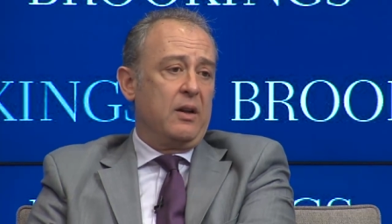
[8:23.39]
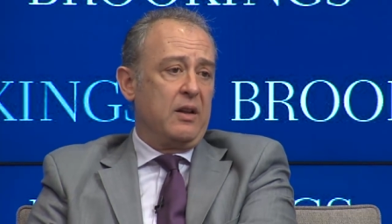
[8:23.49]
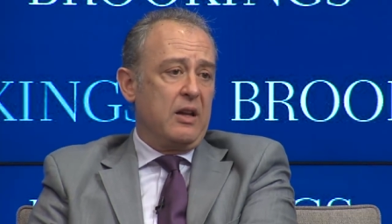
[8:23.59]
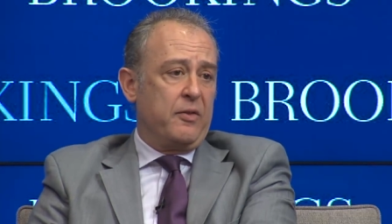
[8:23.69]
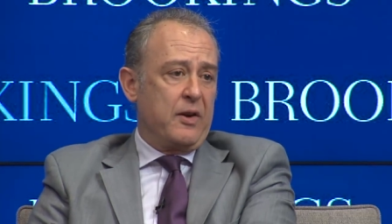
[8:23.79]

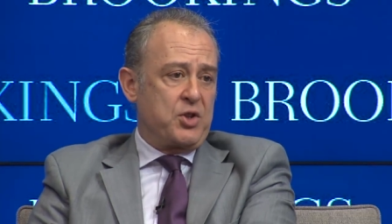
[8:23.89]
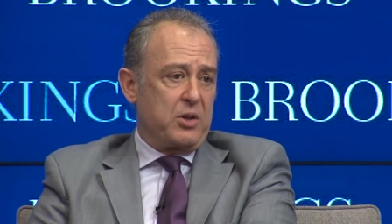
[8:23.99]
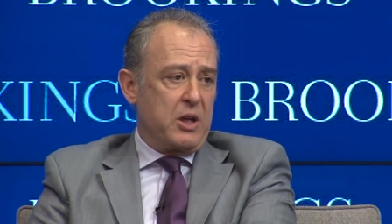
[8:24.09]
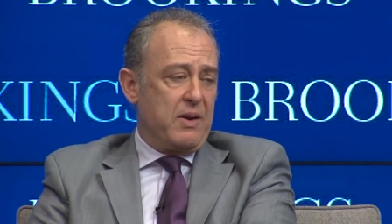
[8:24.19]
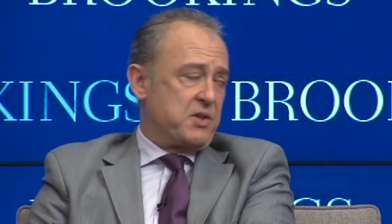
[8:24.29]
the official
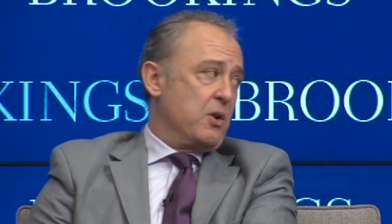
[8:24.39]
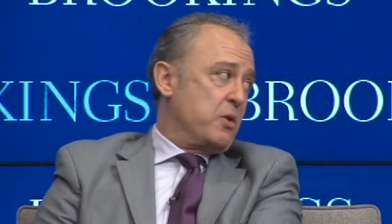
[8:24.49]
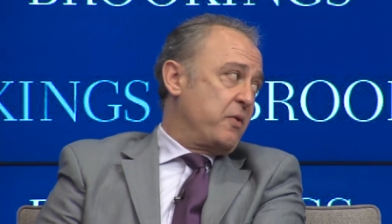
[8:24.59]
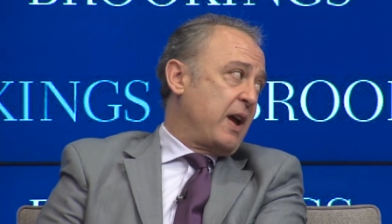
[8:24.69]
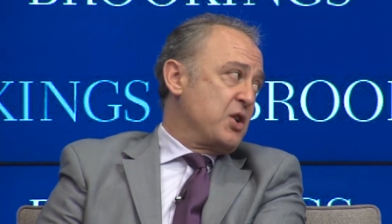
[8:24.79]
US
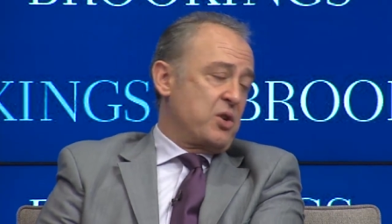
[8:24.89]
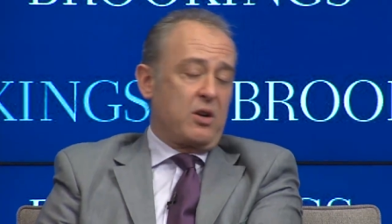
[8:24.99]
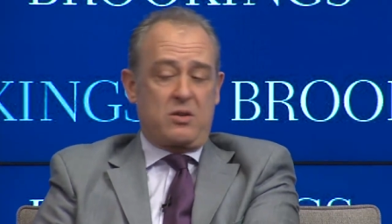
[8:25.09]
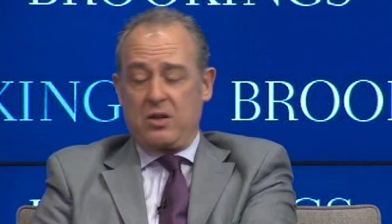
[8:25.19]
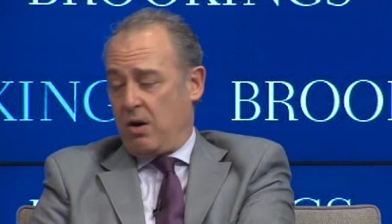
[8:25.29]
notification to